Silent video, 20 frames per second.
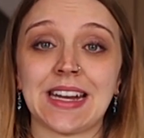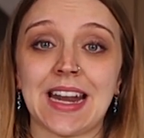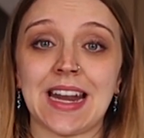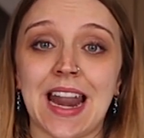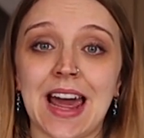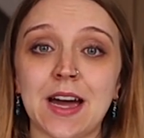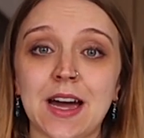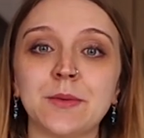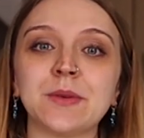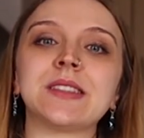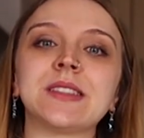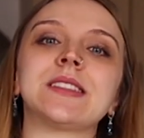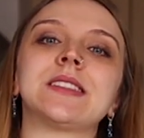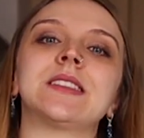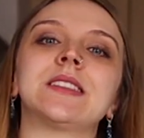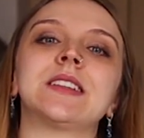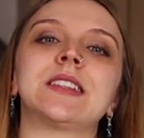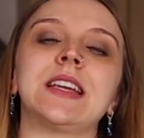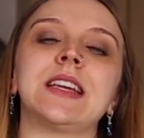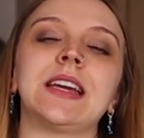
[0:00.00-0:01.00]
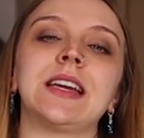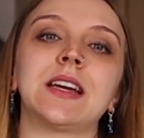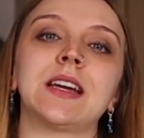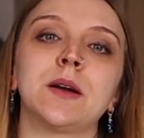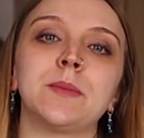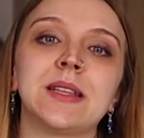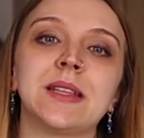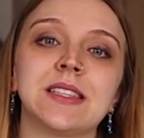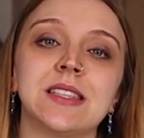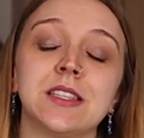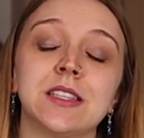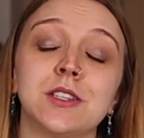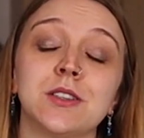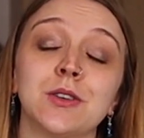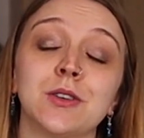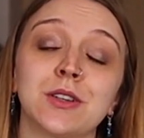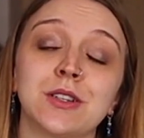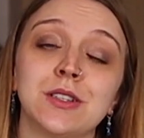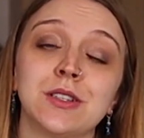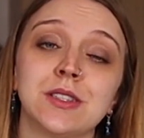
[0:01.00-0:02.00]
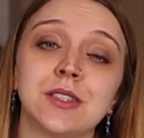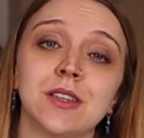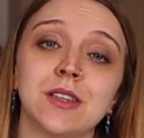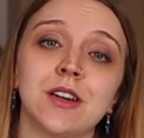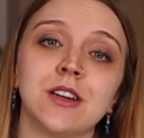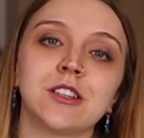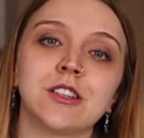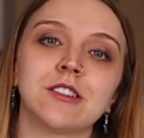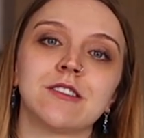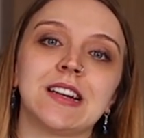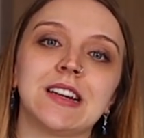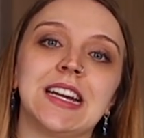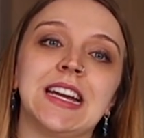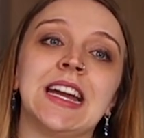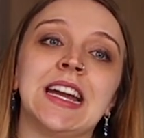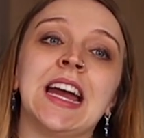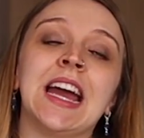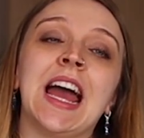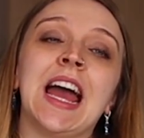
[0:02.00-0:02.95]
an allowance that she can come into the doctor's surgery.